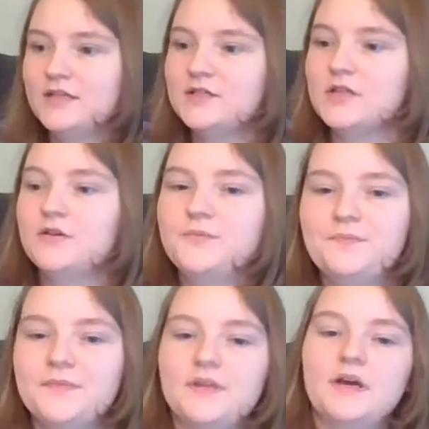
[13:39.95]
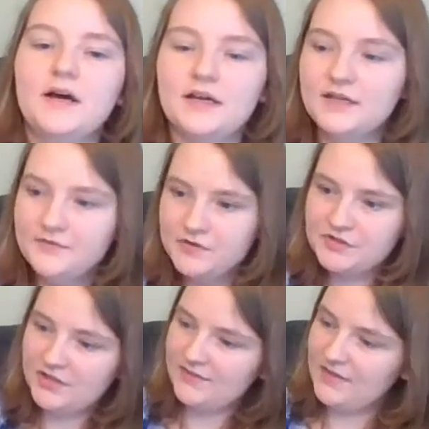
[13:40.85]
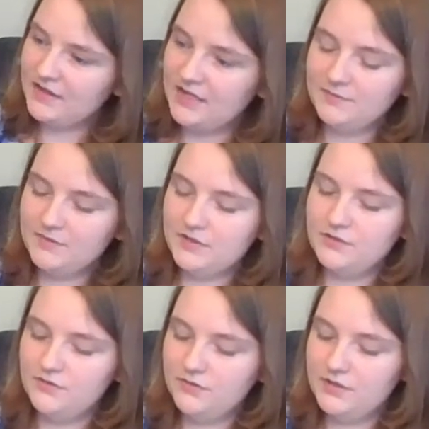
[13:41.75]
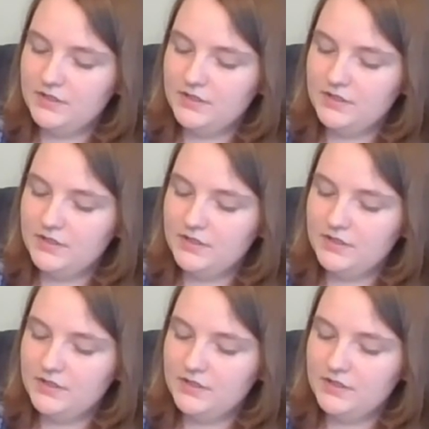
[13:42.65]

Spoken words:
So if you still have that cup that you